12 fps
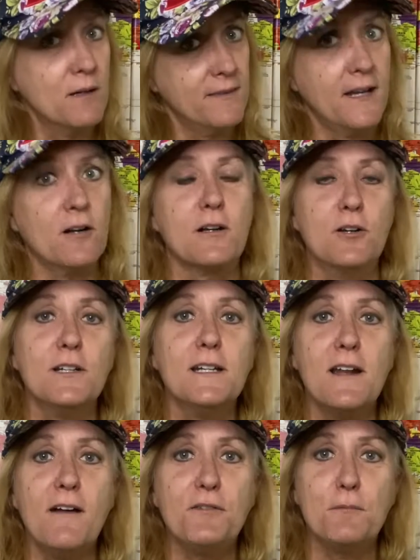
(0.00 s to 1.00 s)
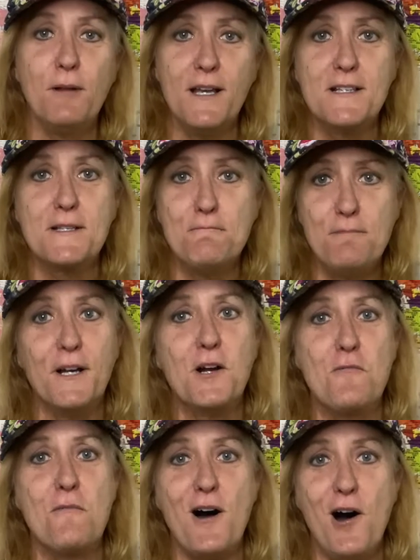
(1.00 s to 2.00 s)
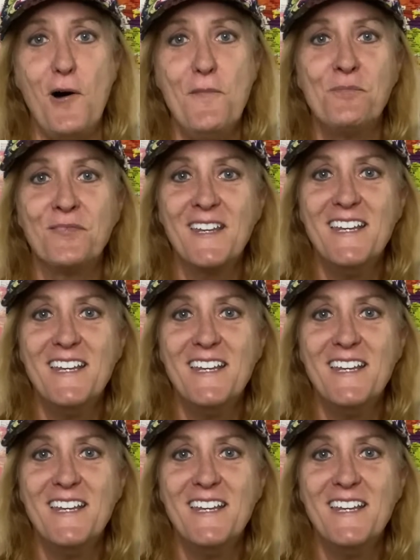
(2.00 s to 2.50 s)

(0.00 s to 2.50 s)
but they're good enough to play some pickleball.